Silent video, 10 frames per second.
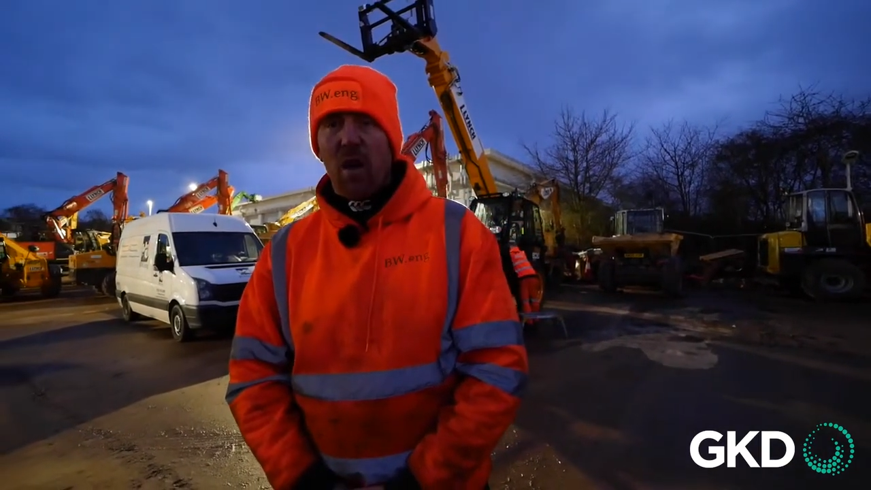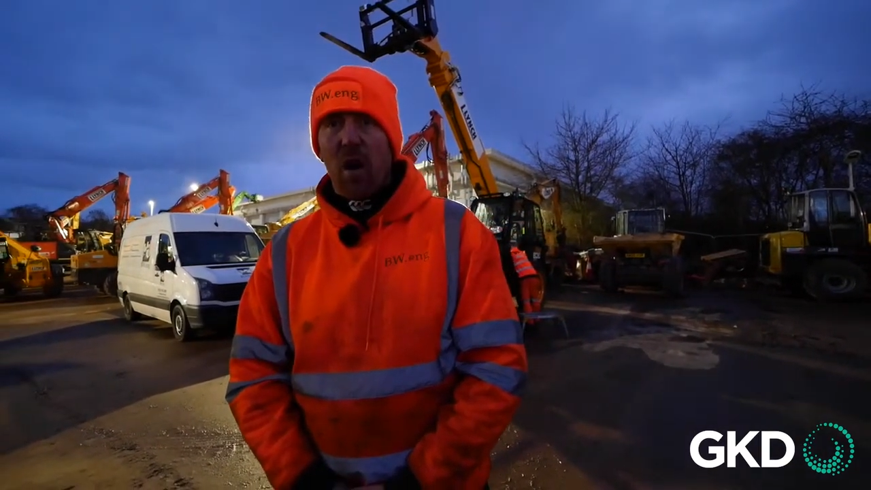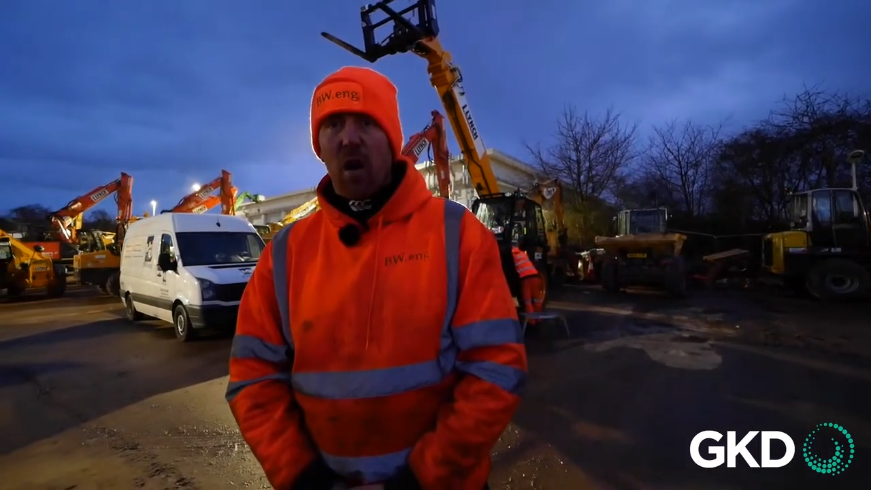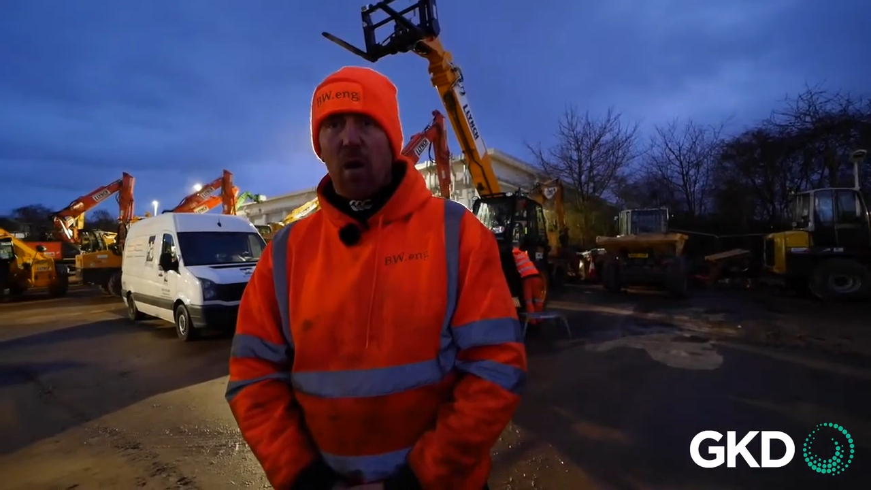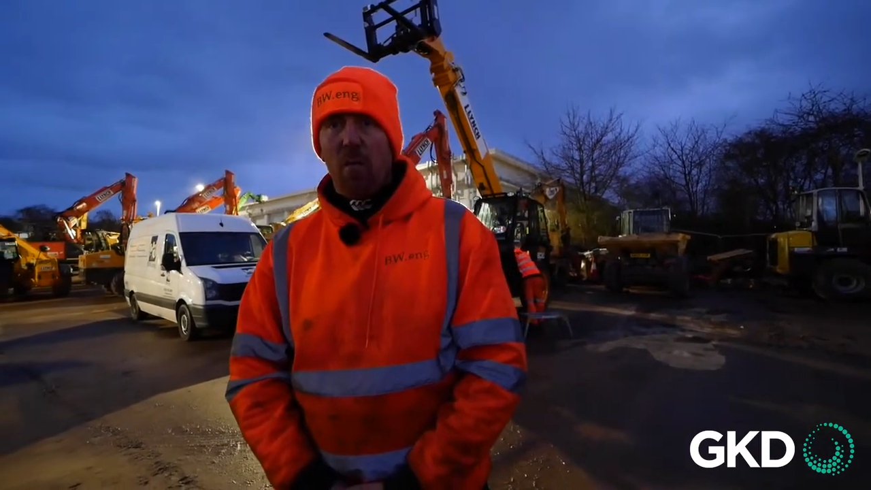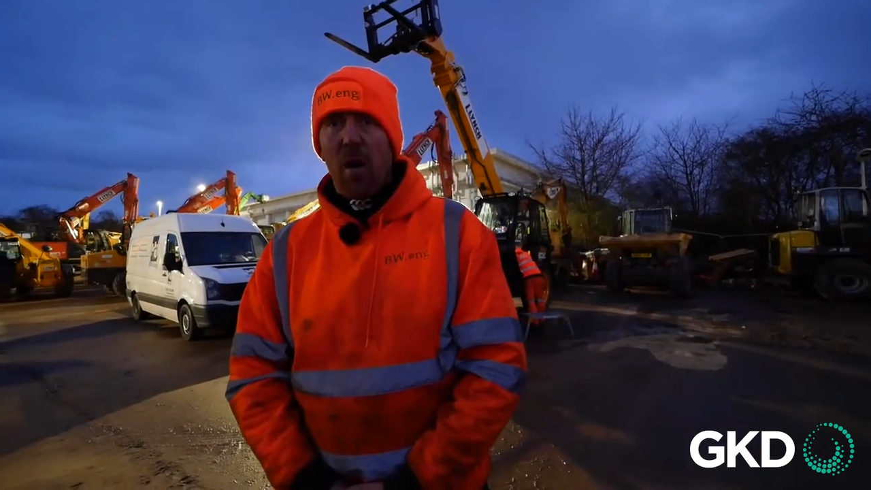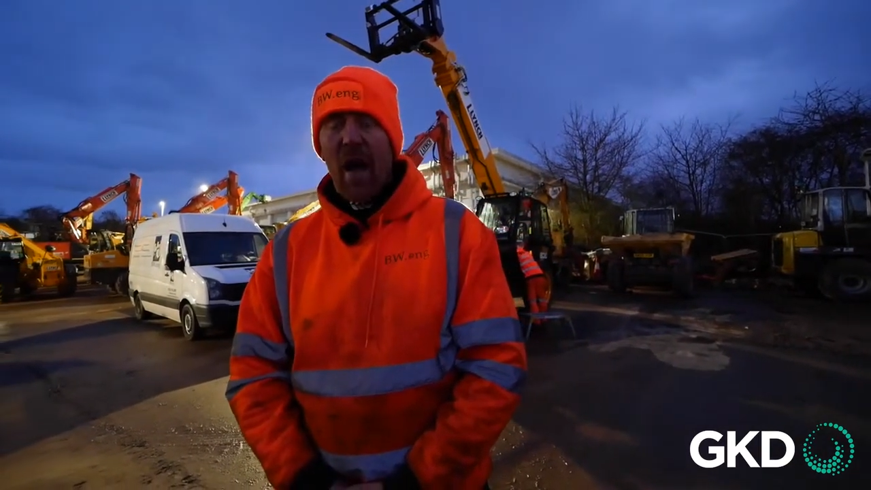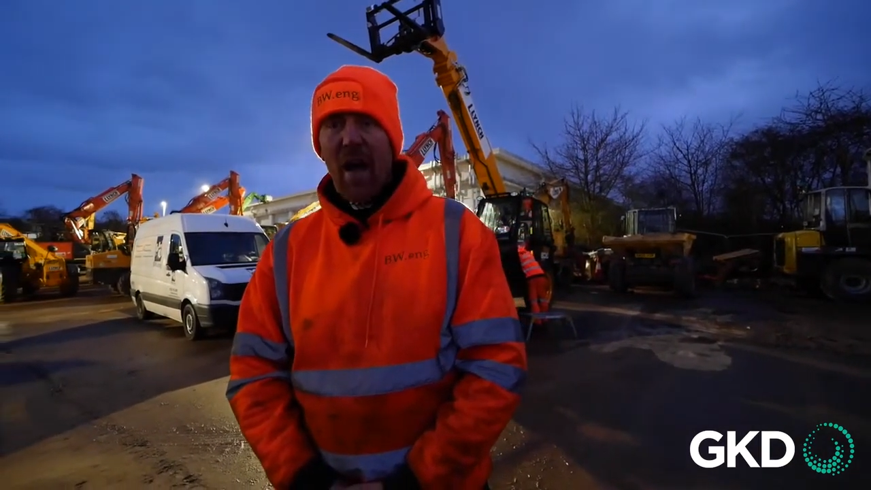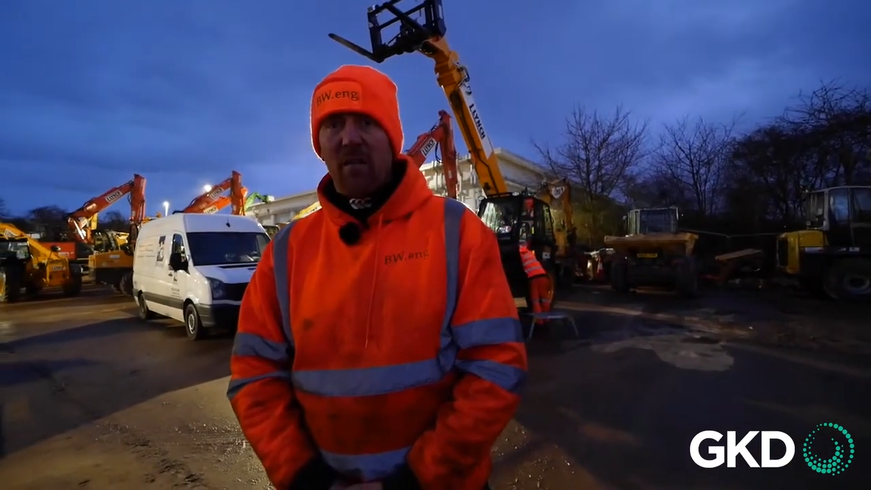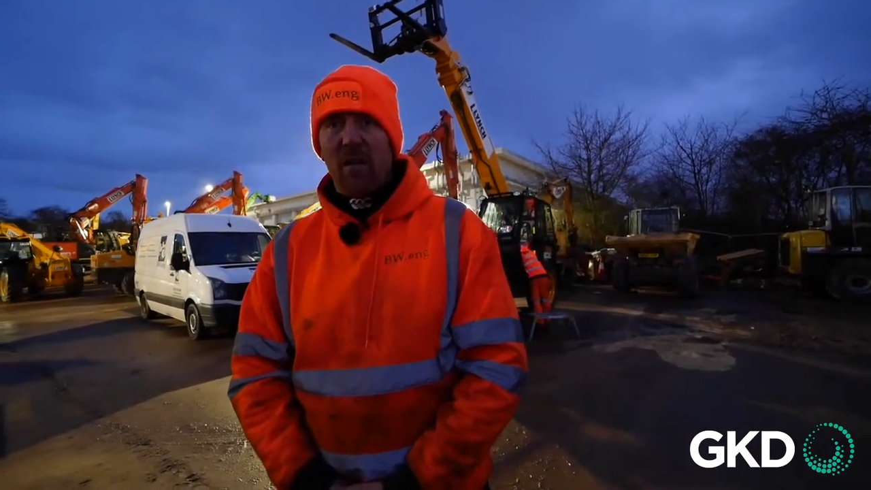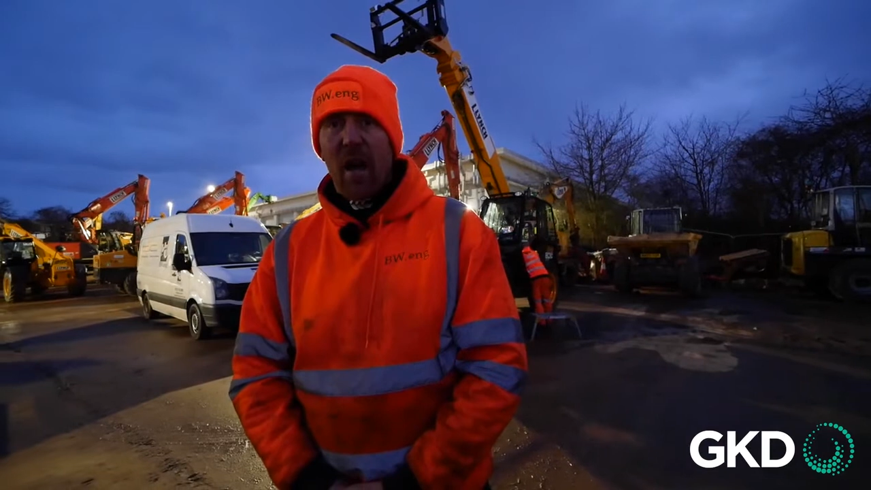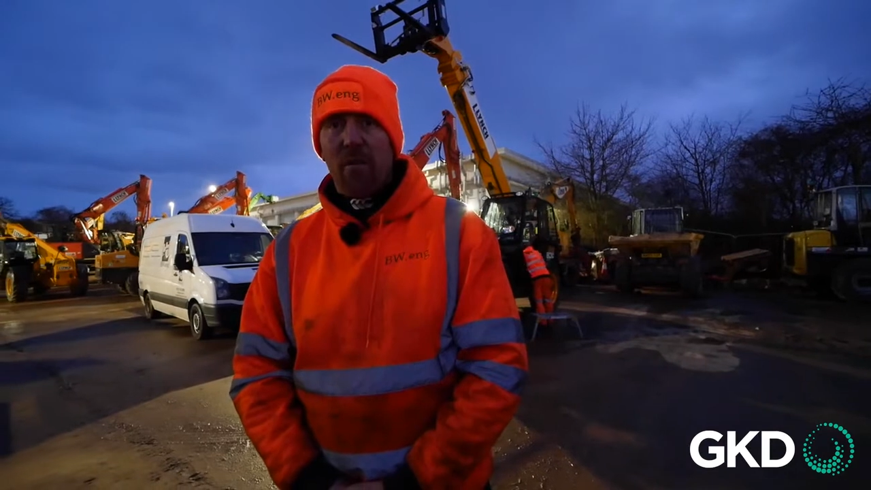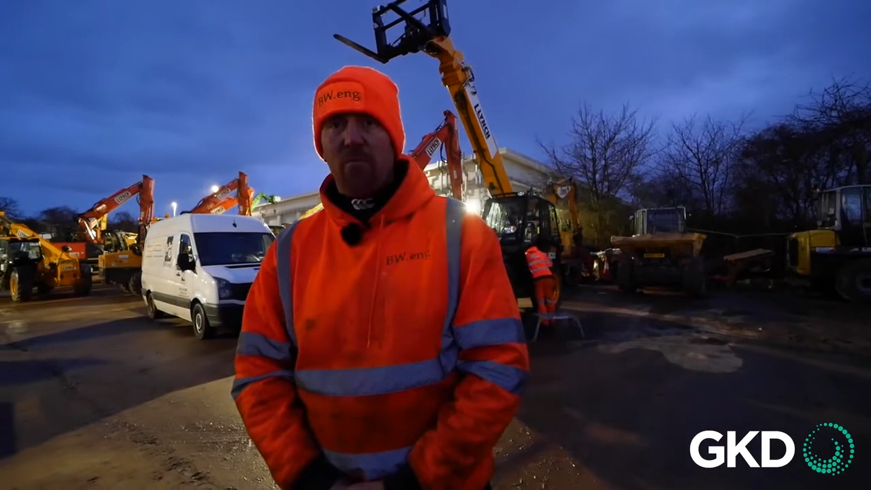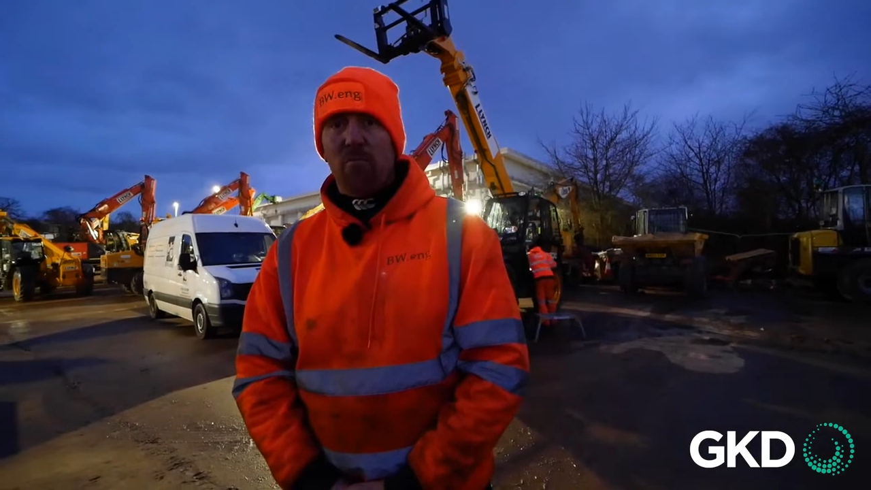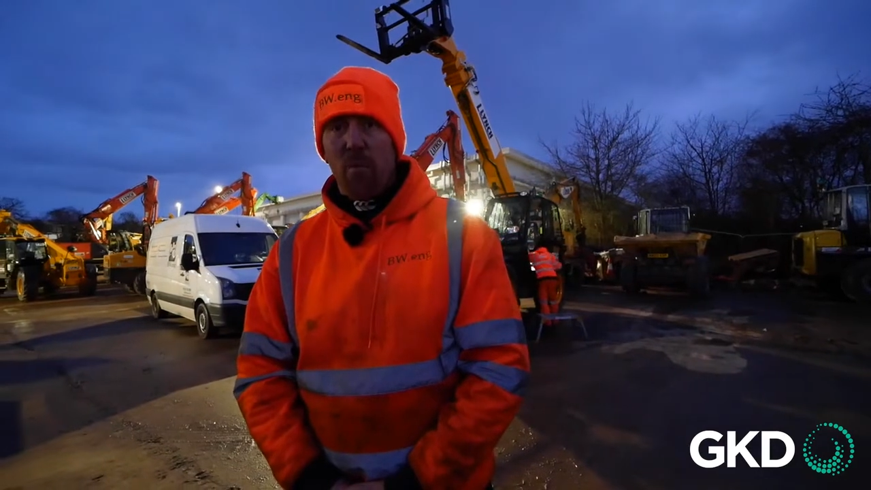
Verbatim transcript: um, add and